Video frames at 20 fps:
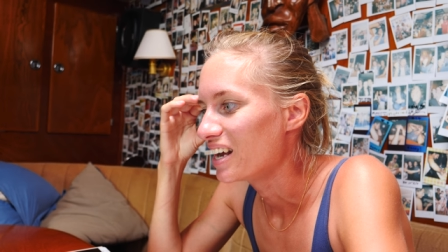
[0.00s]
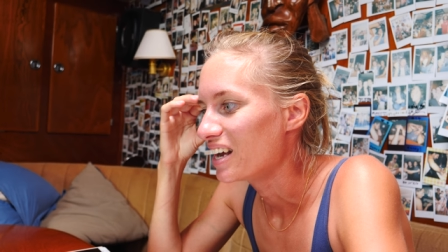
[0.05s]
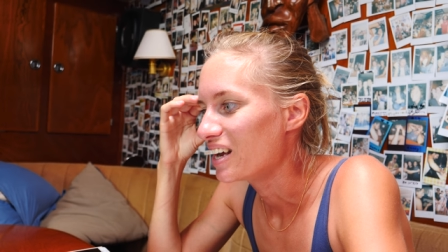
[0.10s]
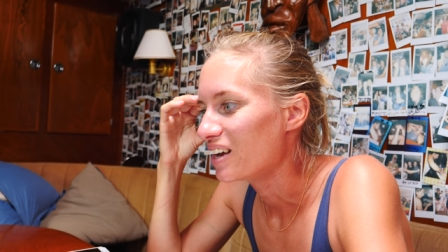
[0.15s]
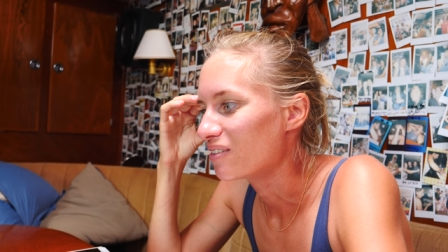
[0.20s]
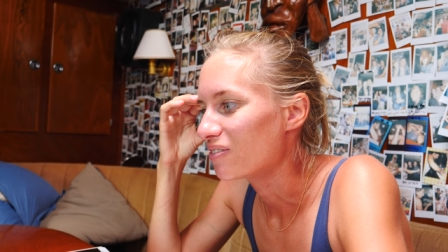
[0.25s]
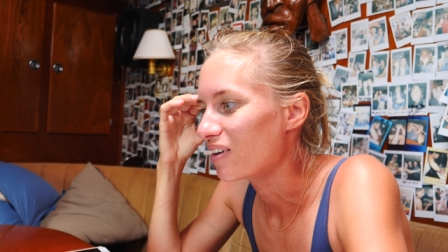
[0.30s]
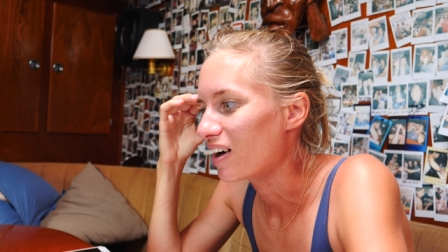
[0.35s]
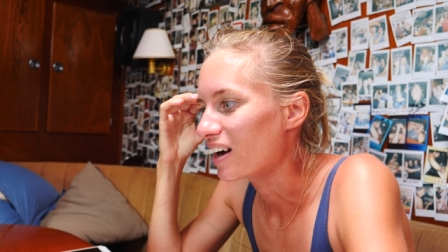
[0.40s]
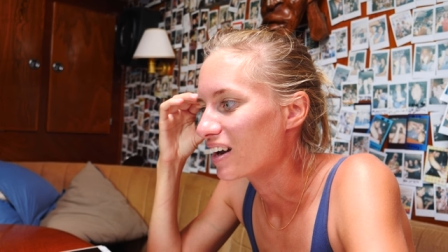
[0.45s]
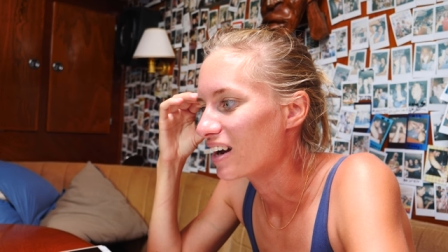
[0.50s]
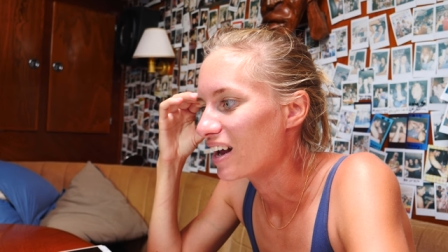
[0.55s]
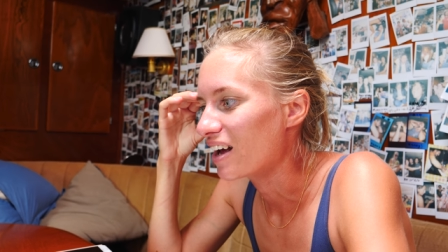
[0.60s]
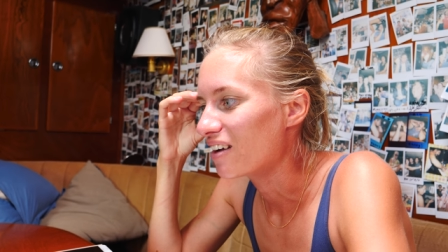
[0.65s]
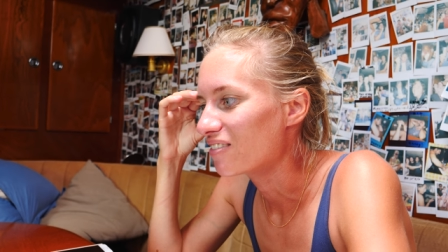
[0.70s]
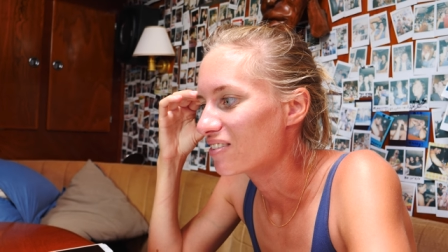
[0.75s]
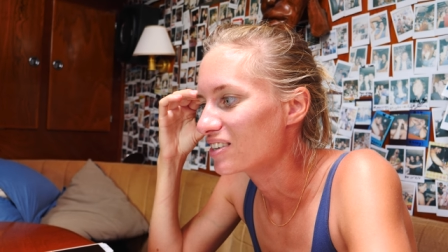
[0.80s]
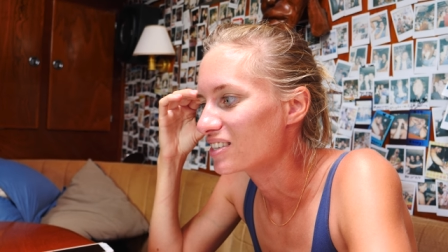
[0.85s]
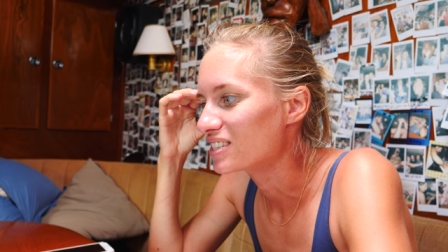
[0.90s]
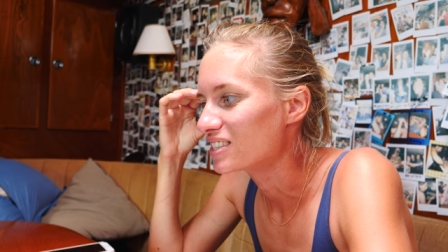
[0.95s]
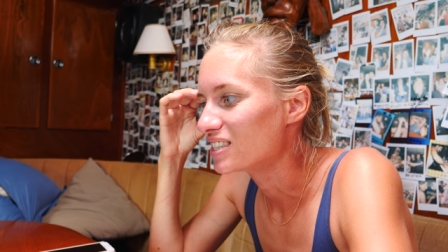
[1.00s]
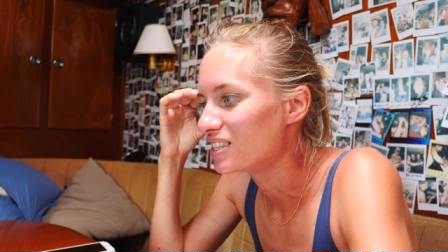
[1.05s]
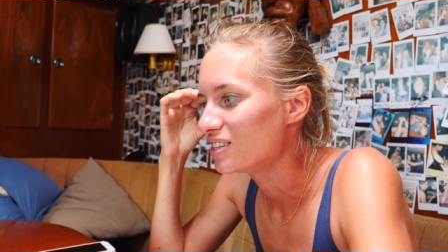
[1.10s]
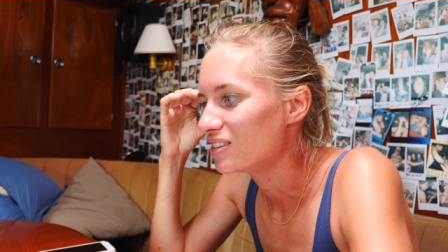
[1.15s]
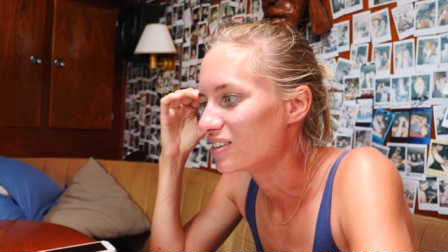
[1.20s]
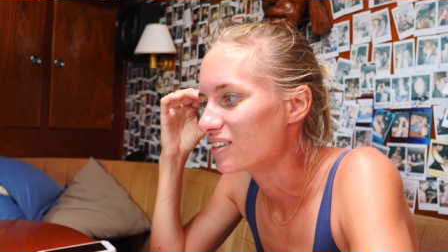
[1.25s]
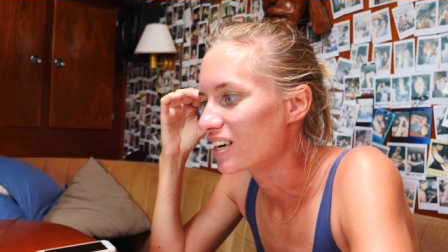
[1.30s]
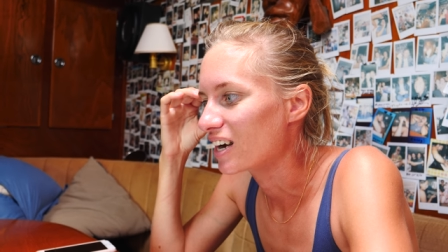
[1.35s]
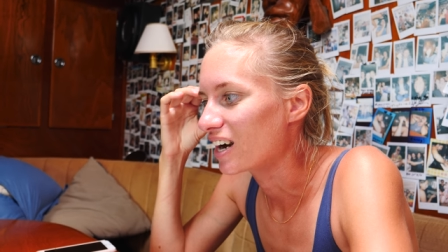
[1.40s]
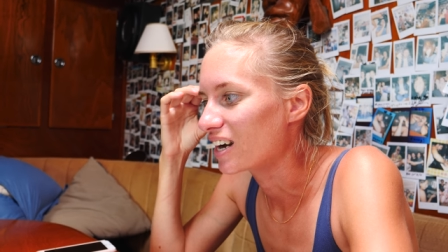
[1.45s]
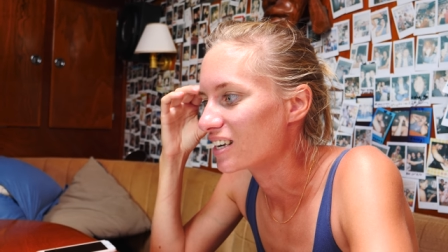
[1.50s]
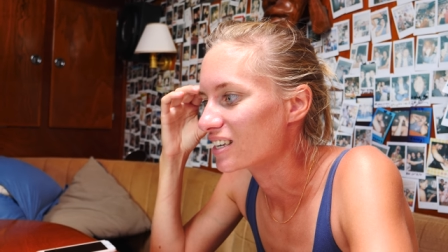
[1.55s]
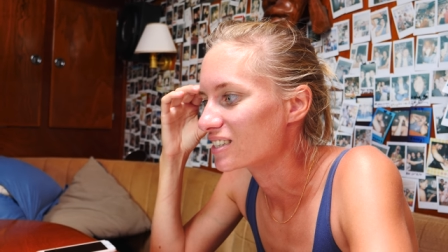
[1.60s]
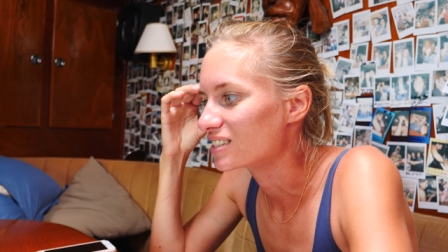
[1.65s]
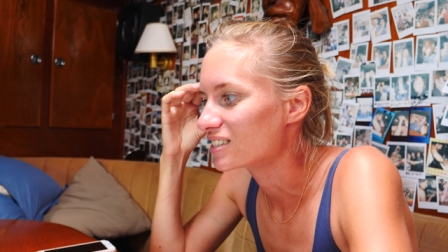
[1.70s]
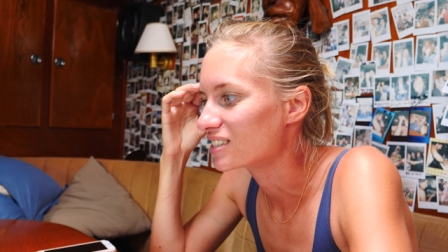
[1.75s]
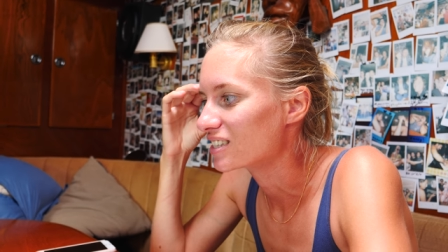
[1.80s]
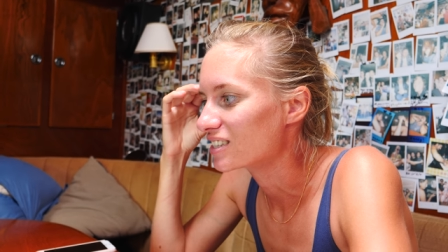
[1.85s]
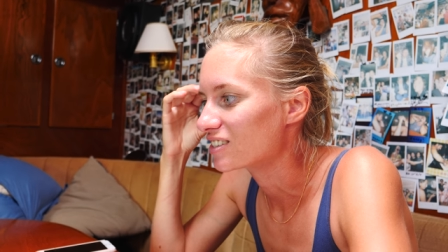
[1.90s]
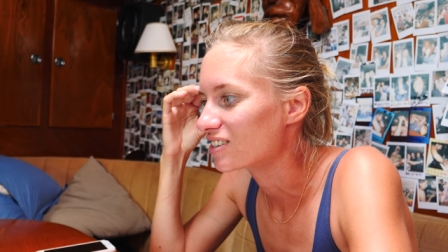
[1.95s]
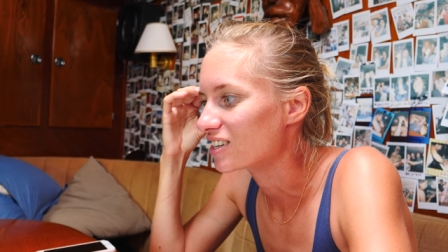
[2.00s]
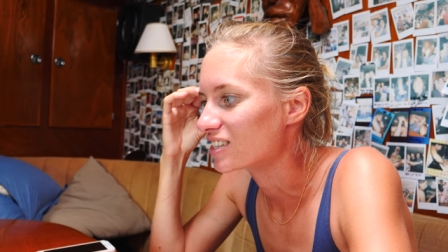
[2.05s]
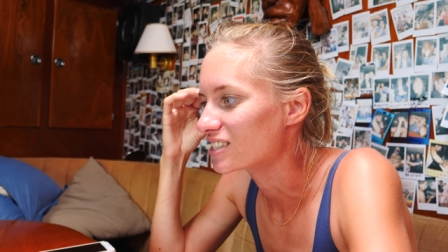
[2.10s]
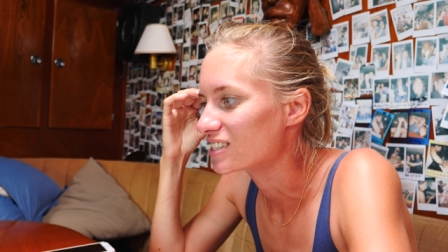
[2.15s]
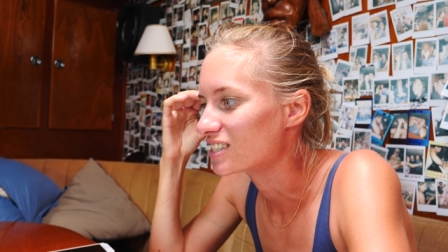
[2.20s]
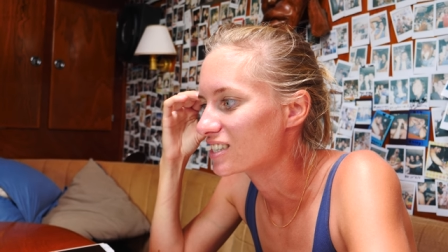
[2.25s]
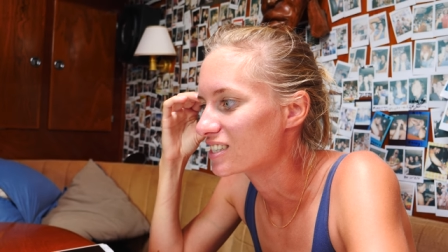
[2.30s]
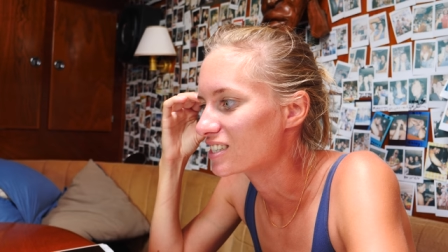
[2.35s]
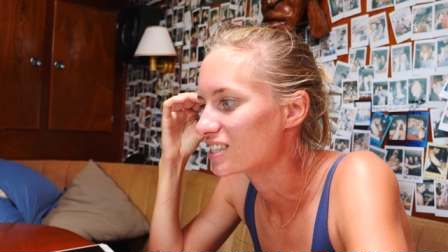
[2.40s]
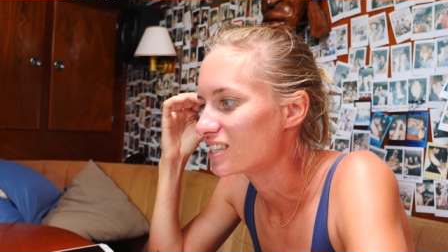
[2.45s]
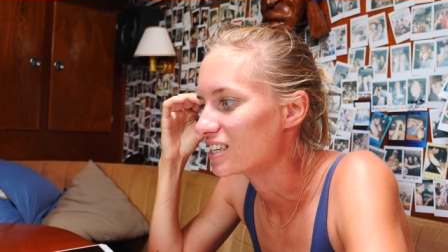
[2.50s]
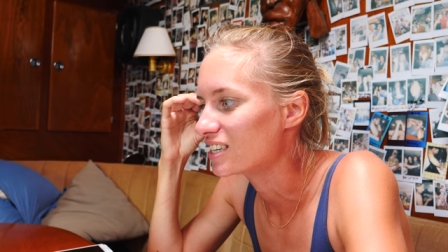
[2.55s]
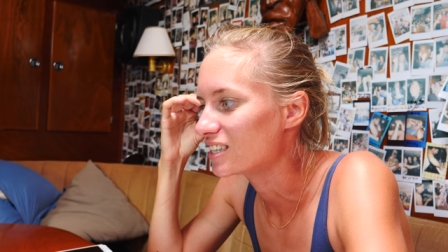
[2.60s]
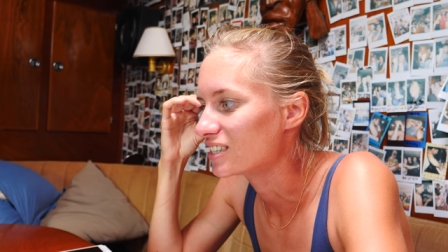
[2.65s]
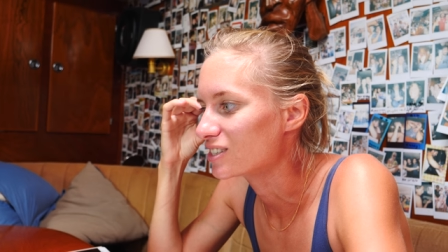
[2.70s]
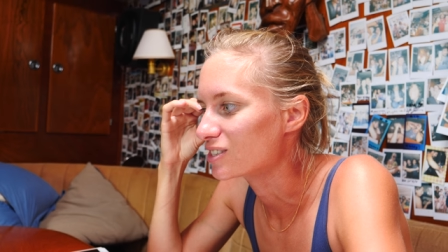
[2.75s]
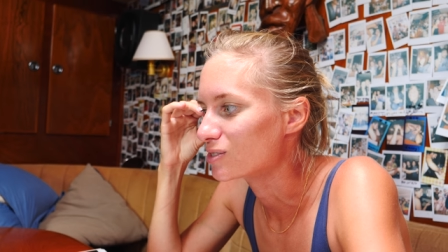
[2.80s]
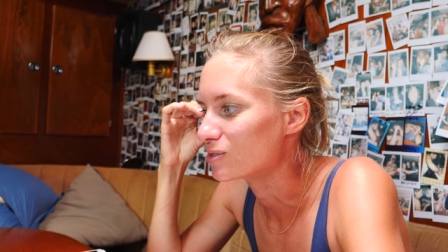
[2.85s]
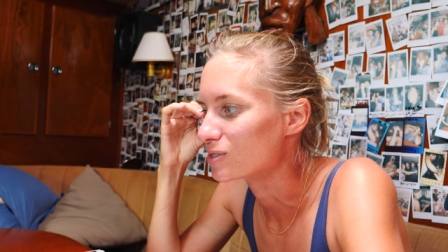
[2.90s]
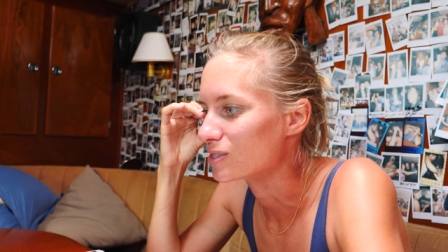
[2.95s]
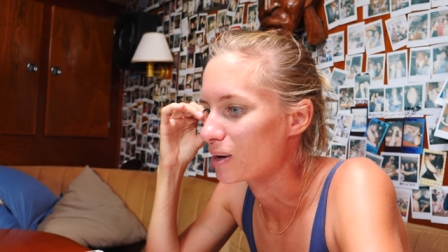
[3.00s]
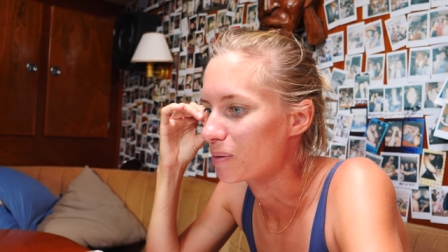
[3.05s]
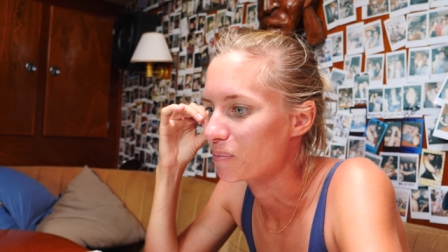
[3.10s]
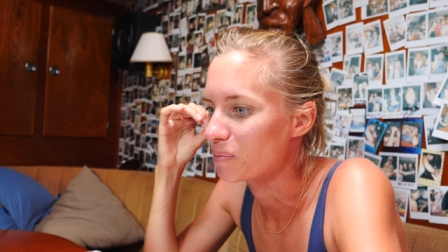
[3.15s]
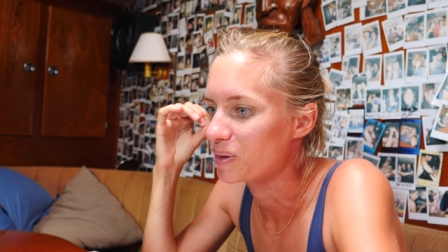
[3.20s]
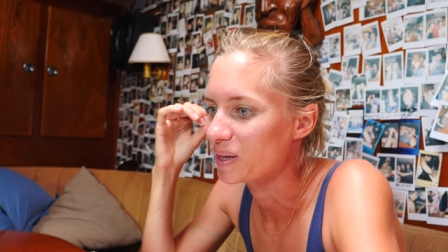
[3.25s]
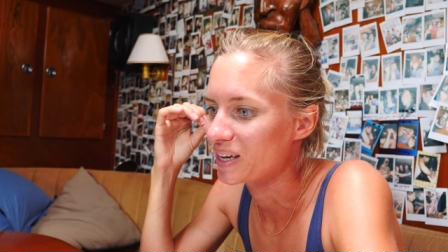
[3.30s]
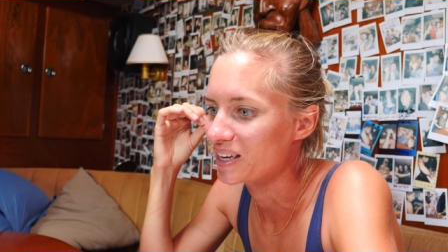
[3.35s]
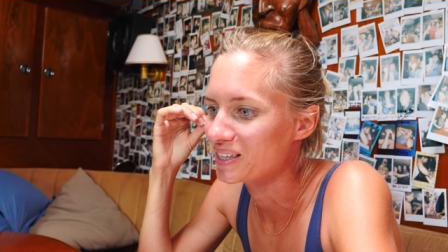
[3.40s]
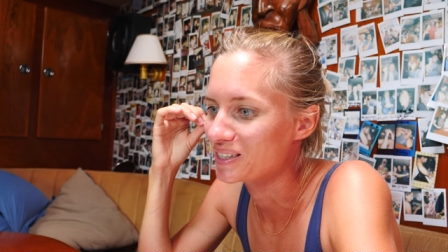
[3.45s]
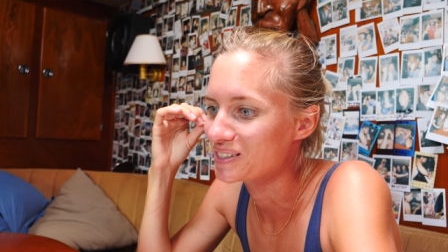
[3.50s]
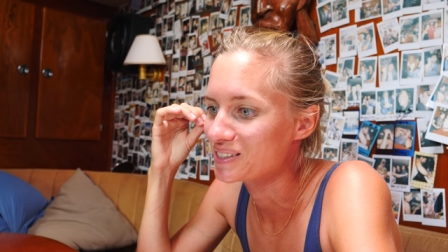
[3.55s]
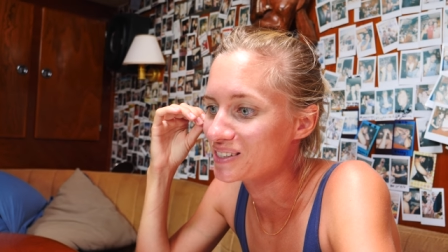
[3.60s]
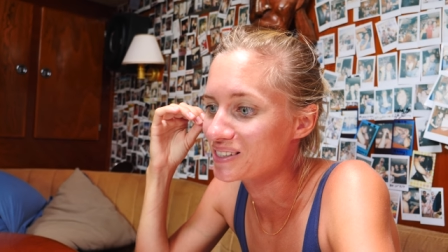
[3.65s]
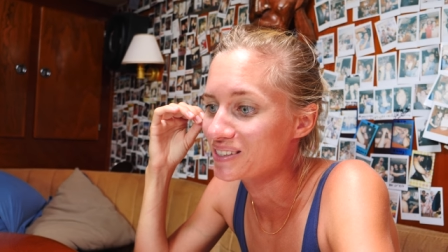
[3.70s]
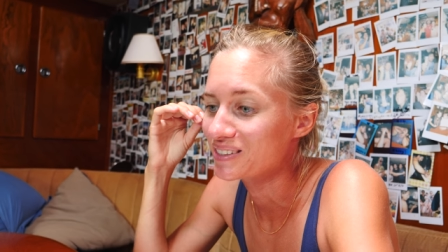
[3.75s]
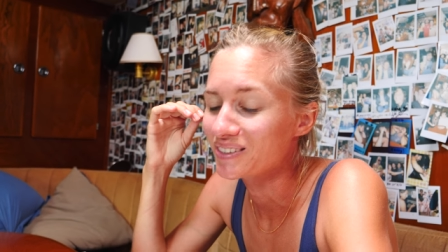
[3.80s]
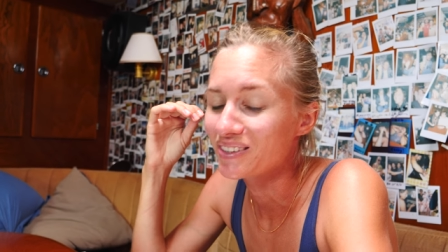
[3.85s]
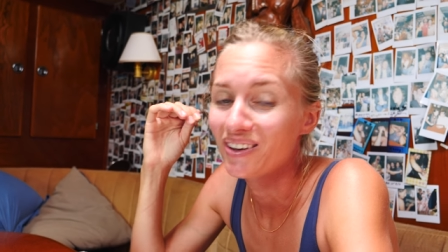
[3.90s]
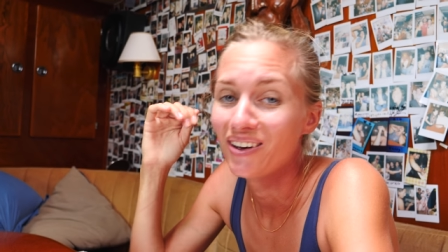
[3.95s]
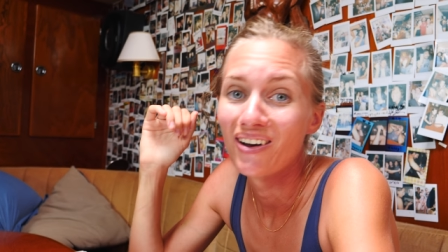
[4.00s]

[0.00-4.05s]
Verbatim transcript: if I'd ever see you guys transitioning to someplace.